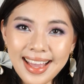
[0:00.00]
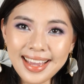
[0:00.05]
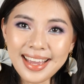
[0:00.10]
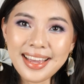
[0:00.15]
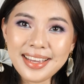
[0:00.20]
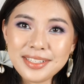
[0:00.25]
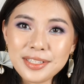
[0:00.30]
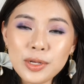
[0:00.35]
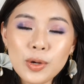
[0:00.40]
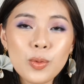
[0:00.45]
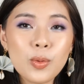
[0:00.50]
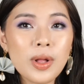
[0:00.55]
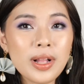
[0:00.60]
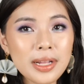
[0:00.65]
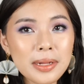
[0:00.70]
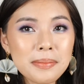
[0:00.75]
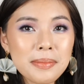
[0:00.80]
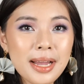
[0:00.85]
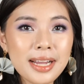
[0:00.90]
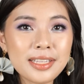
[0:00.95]
Hi guys,
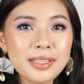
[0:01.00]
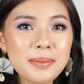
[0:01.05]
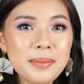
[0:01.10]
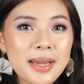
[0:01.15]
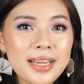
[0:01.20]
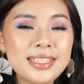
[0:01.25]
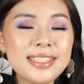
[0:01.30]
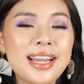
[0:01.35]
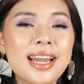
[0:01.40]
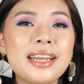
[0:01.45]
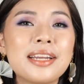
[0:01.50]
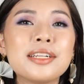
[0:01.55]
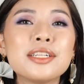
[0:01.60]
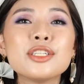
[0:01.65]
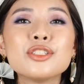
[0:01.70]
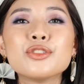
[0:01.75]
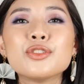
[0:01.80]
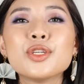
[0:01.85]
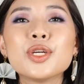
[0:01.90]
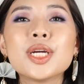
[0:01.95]
welcome back to my
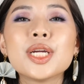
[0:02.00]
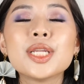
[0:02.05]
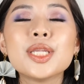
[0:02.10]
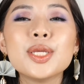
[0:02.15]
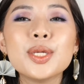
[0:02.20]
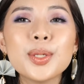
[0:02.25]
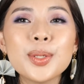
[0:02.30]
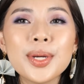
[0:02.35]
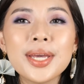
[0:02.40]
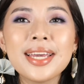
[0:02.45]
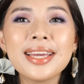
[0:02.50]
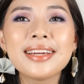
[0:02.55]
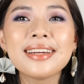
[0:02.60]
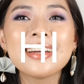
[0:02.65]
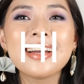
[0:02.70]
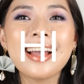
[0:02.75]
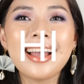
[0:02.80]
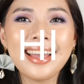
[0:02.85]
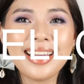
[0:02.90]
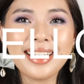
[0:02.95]
channel. If you are new
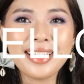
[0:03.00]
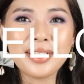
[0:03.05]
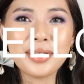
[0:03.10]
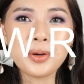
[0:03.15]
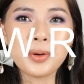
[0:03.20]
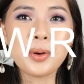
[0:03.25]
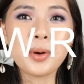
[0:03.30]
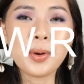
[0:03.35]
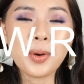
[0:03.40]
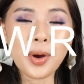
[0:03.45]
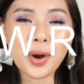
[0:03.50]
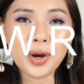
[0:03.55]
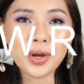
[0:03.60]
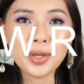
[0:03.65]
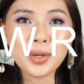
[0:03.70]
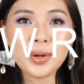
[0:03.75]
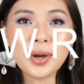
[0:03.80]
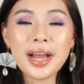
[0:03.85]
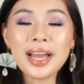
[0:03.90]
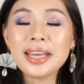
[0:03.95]
here, hi, hello, how are
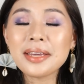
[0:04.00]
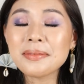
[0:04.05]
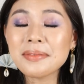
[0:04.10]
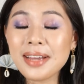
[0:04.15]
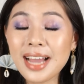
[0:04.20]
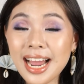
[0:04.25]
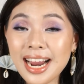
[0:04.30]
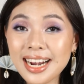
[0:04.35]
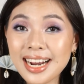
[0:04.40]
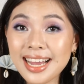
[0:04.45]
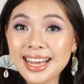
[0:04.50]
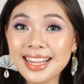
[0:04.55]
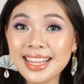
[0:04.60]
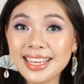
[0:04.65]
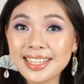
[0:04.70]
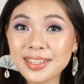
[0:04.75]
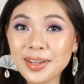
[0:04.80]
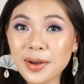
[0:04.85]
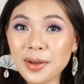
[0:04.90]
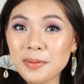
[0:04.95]
you? I am Kara. I
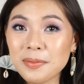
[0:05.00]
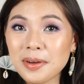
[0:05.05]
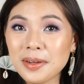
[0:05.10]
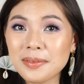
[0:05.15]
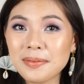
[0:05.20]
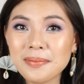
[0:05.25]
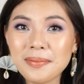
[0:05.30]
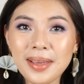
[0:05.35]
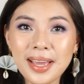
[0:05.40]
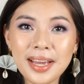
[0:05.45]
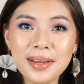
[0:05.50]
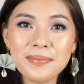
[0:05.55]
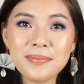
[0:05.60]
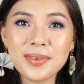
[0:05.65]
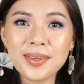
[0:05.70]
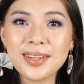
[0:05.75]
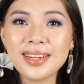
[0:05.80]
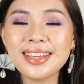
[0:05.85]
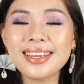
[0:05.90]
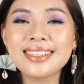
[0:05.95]
like talking about makeup,
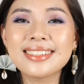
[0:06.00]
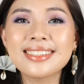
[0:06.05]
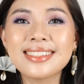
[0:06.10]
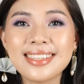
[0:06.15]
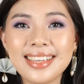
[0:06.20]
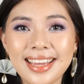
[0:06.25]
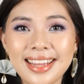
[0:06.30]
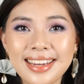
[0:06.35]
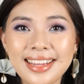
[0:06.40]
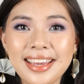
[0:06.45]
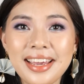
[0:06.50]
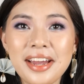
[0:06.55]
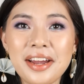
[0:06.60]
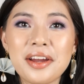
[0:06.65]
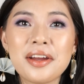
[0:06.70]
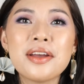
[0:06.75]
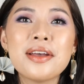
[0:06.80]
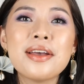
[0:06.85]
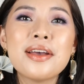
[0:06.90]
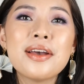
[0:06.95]
beauty, and skincare.